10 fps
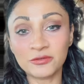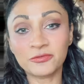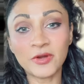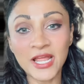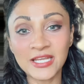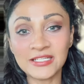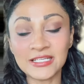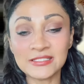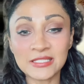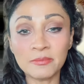a friend
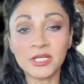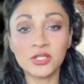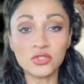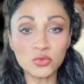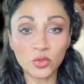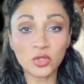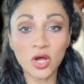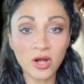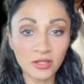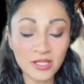is somebody you will call